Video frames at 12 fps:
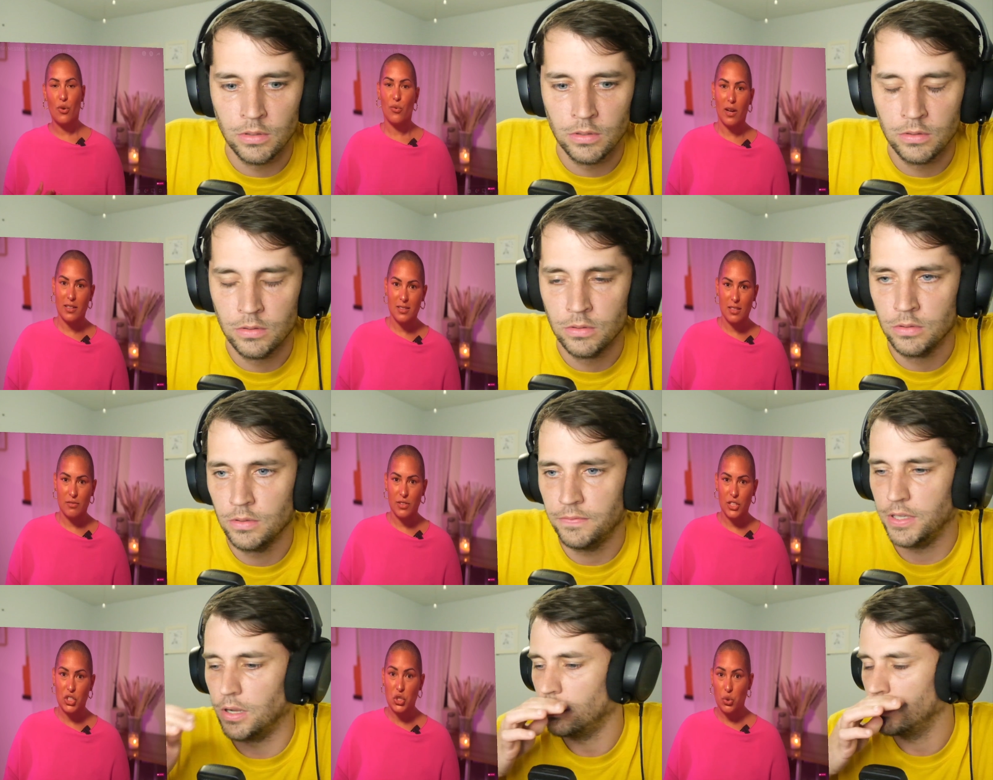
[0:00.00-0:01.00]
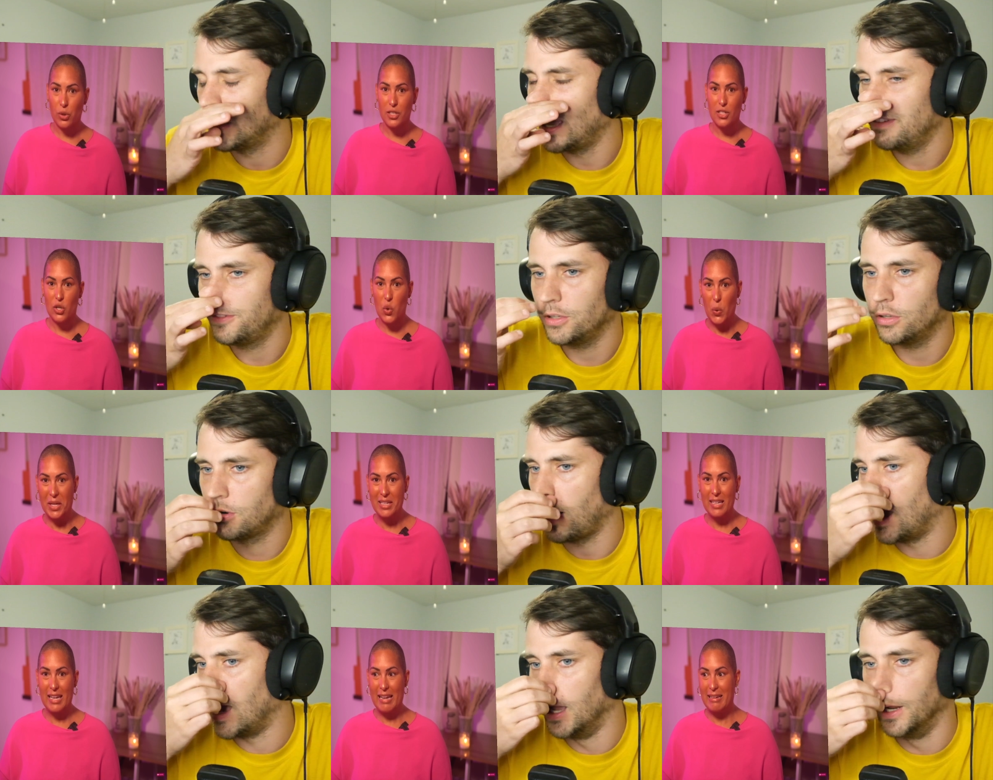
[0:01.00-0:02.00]
Speaker 1: relatively short, laugh, quick,
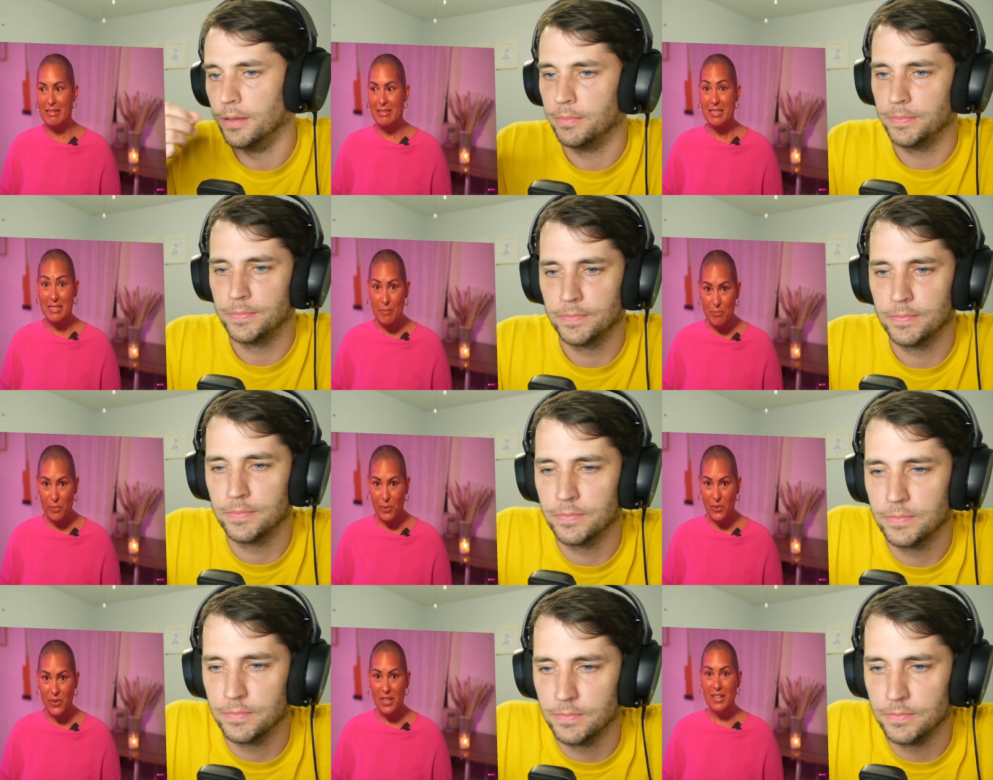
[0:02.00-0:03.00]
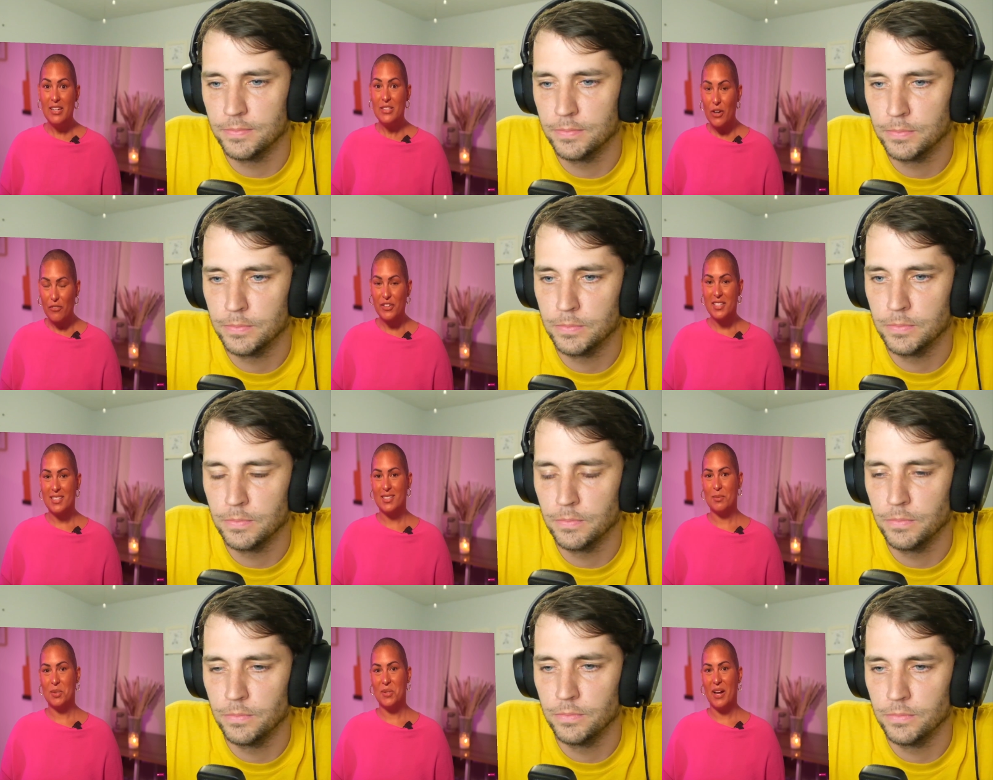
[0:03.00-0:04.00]
cry. and simple. Don't forget to
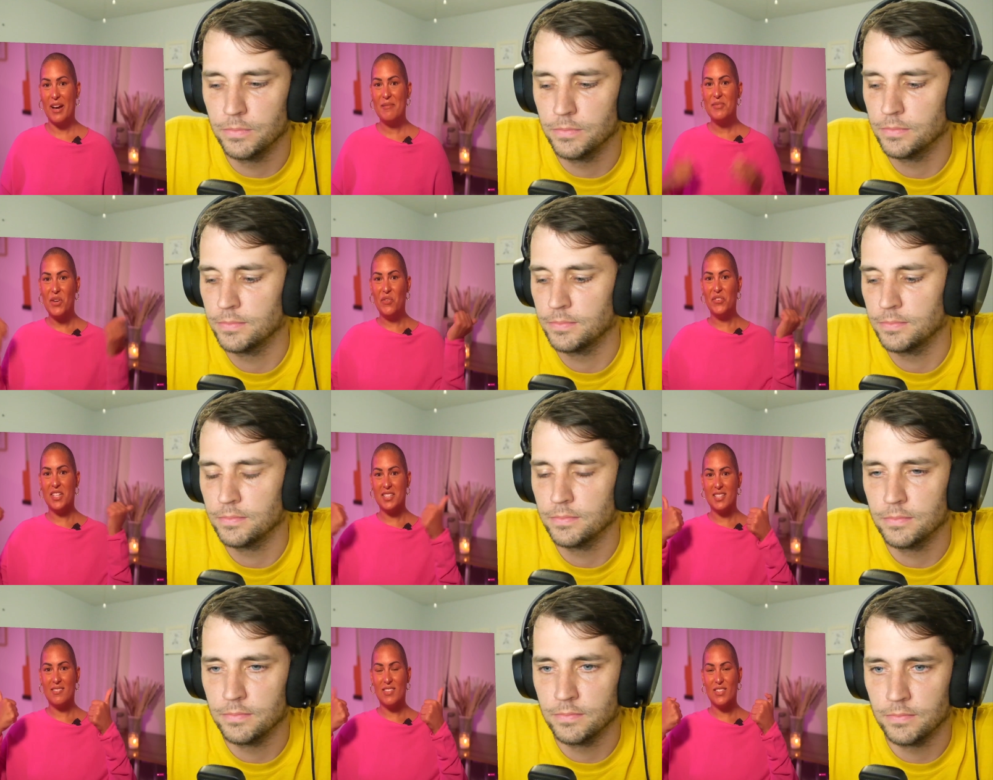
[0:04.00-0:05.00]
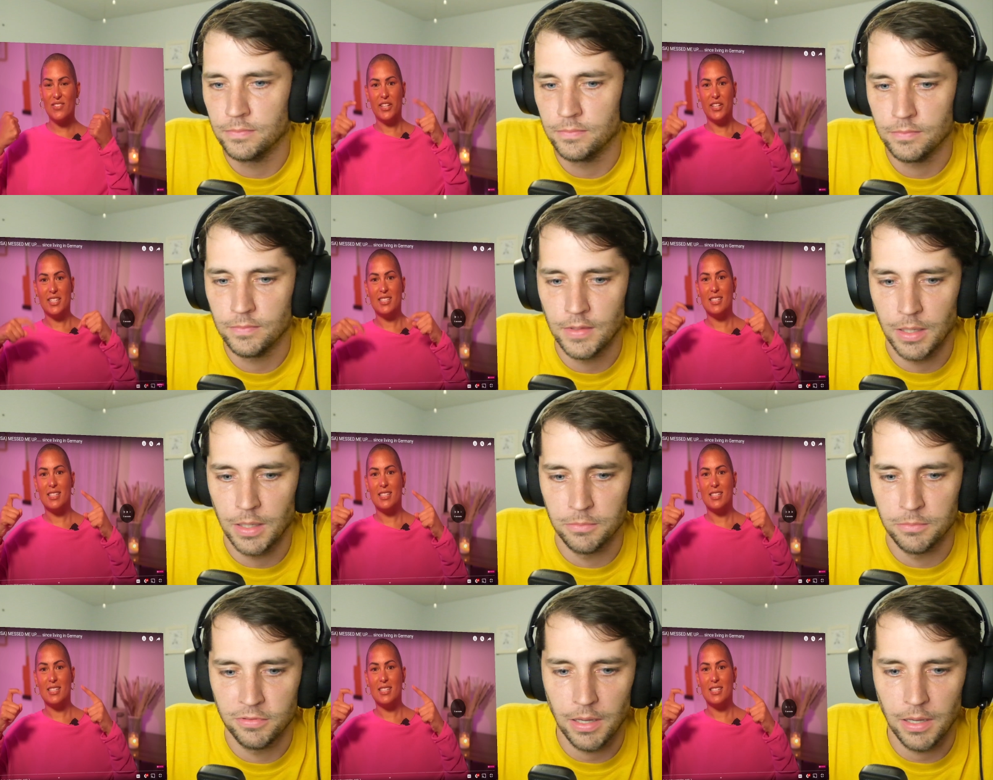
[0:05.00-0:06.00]
subscribe. Don't forget to give this. Forget to leave.
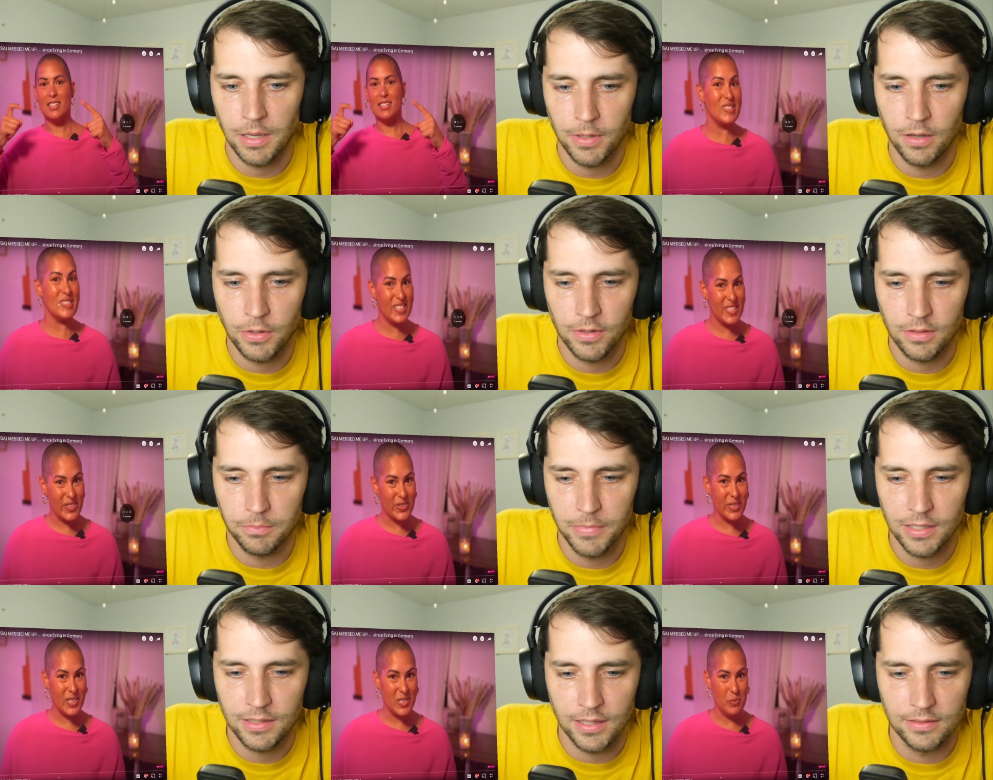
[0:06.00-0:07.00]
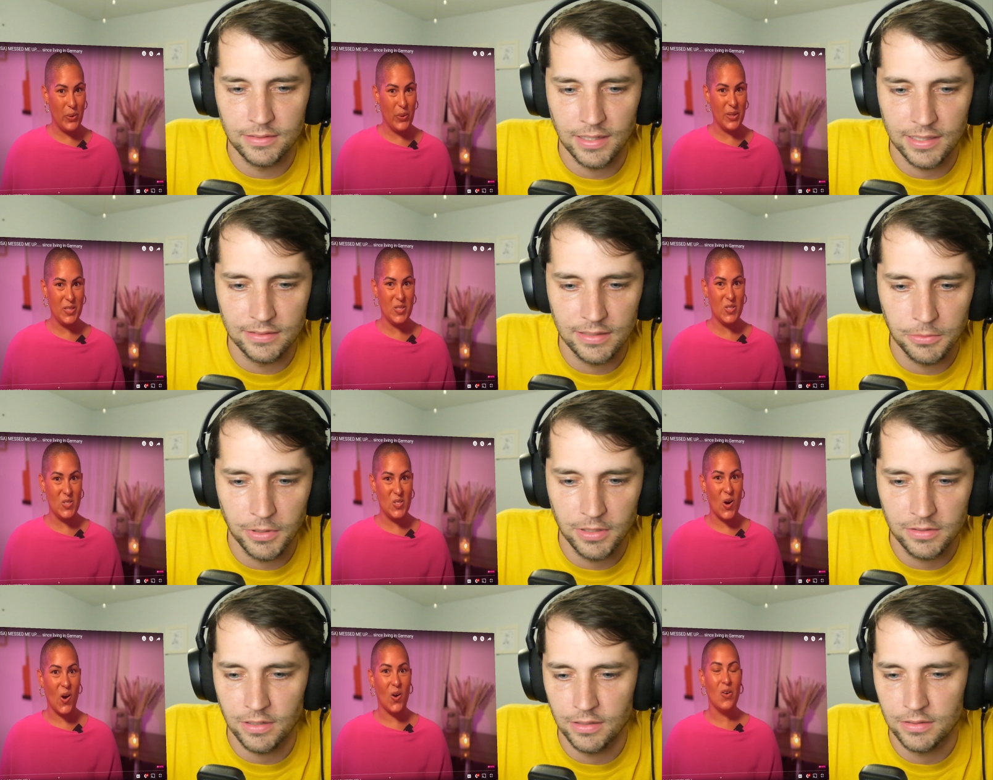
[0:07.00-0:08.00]
Skipping
Speaker 2: on forward a little bit because I can points, see where it starts.
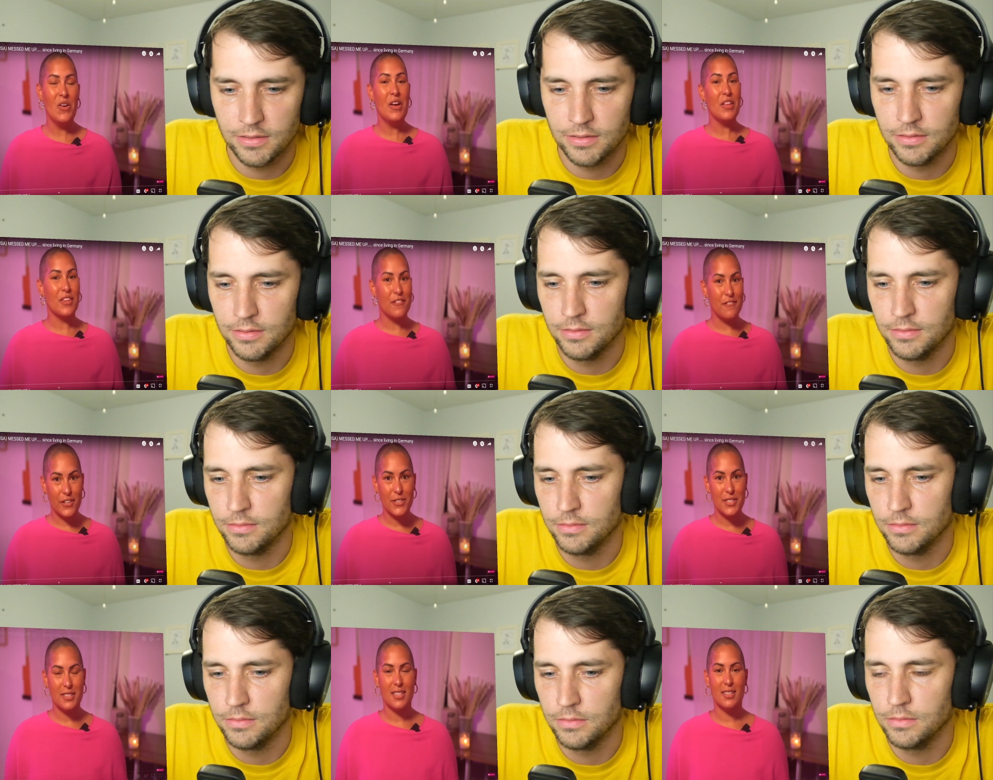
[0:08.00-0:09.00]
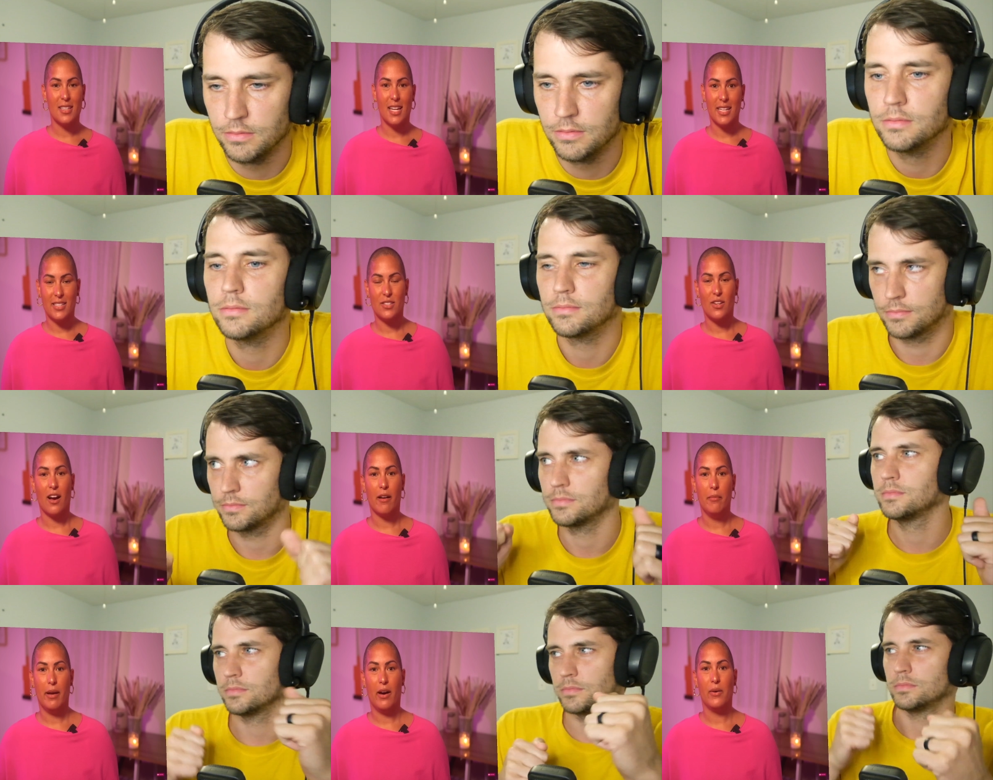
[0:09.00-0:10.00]
Y'all,
Speaker 1: the first thing that I can
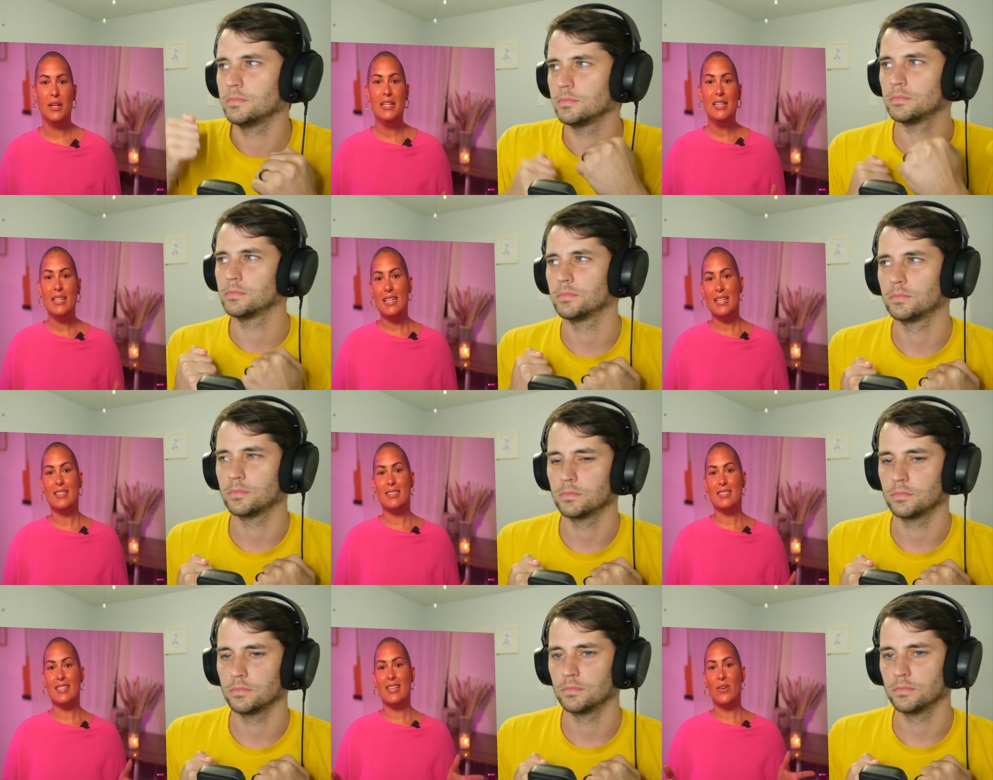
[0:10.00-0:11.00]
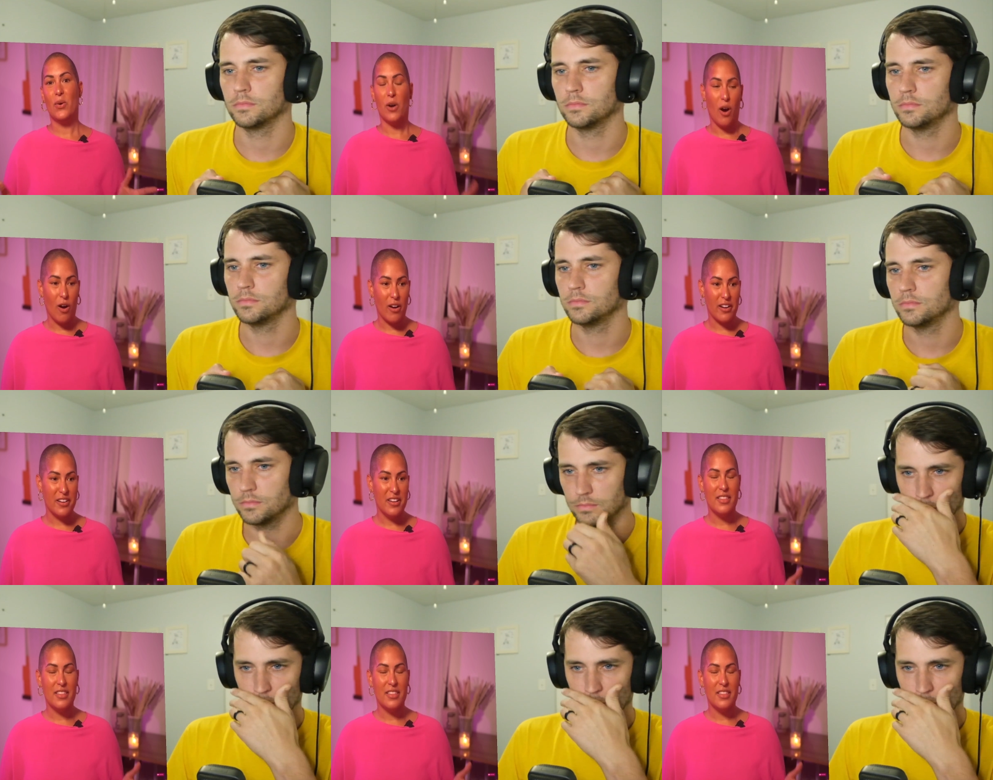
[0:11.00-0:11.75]
talk about is or are